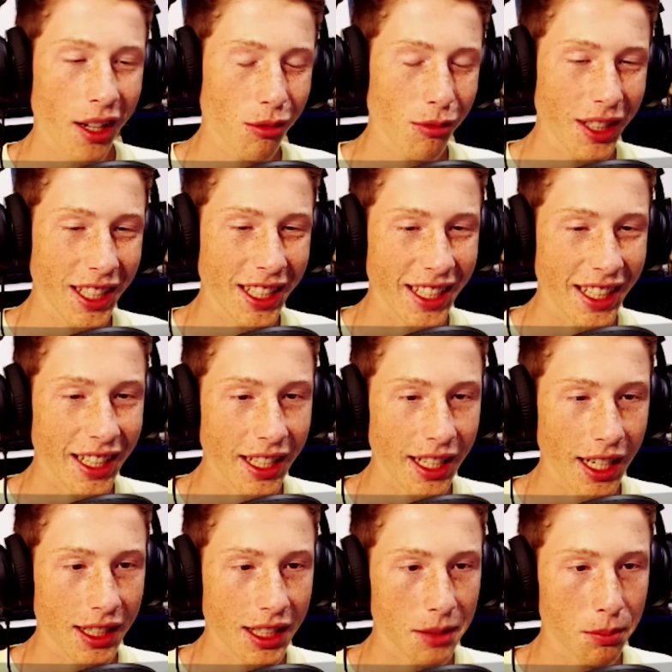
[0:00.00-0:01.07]
I don't really need
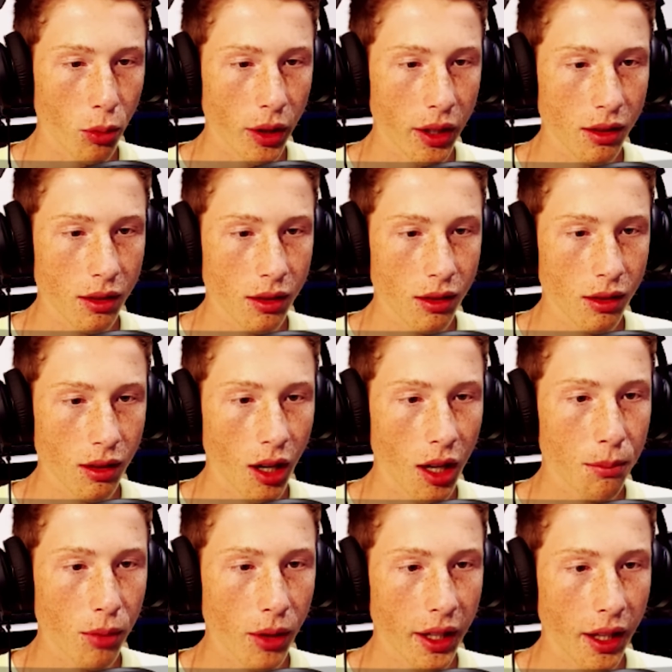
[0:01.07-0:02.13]
it at this point.
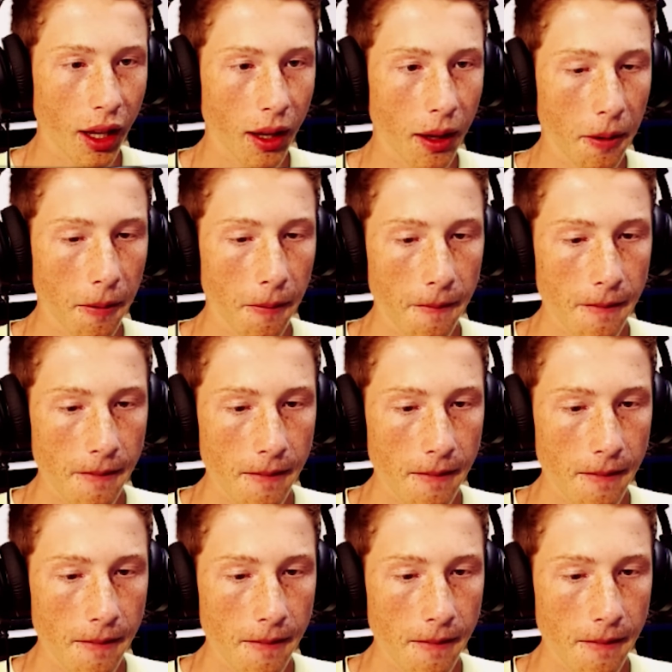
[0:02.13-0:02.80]
Unbreaking.